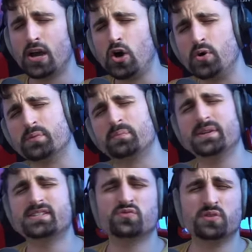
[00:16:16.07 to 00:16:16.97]
all the
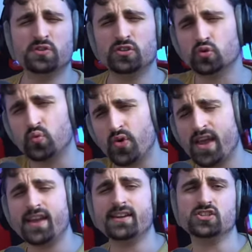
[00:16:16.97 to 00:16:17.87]
places where you need to
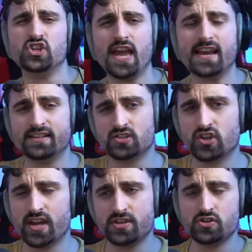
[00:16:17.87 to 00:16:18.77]
wait and check and
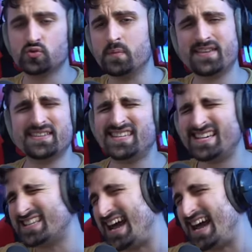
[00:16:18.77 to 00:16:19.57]
chase to make the chase